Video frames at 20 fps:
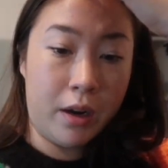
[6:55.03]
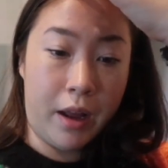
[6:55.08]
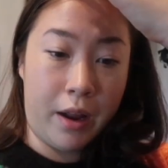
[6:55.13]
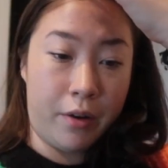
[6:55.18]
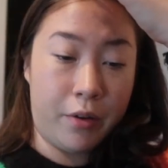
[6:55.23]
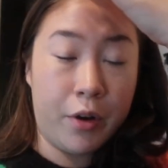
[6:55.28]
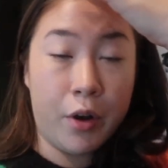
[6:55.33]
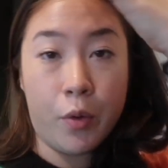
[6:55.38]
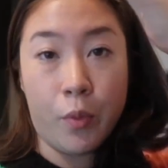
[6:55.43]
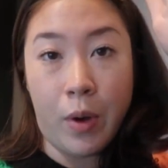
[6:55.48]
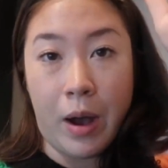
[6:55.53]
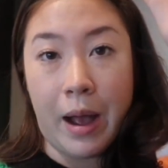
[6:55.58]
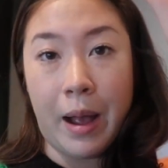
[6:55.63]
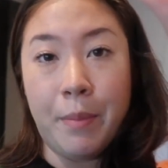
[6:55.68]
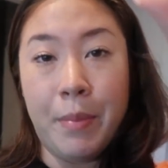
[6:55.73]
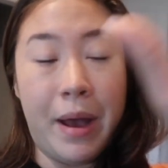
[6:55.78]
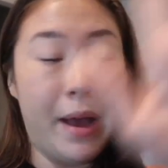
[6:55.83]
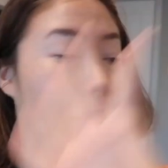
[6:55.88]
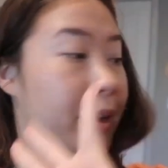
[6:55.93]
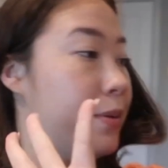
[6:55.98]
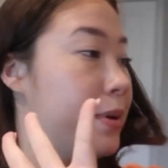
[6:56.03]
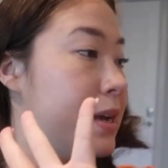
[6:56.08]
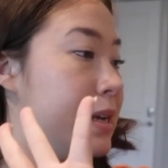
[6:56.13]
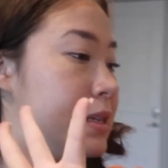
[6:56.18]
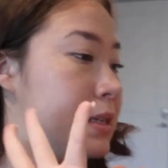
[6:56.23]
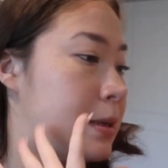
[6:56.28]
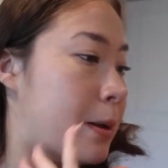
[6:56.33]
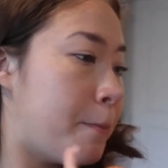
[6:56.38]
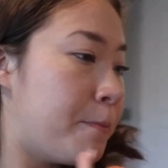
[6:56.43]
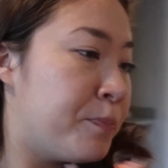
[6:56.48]
I don't know why, but
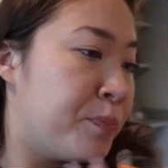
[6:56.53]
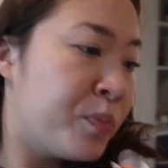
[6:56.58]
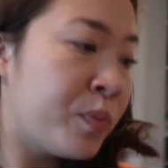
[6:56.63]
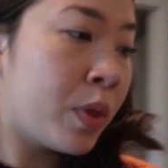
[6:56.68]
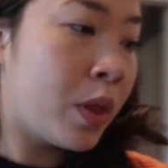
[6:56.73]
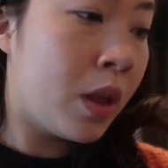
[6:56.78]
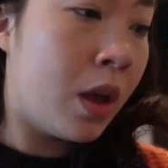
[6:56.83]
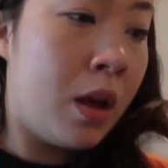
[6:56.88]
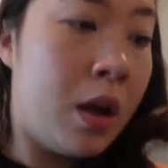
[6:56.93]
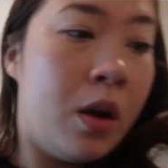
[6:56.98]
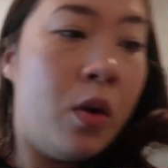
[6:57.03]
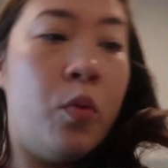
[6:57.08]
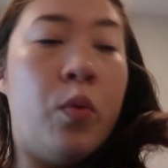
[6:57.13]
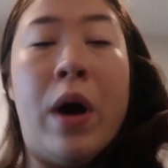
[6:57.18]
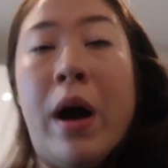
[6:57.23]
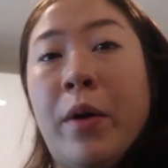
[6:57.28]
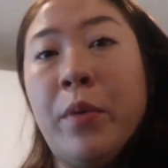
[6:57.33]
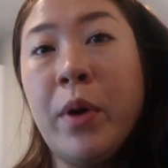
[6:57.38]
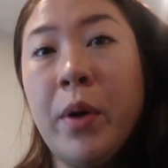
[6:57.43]
anyways, while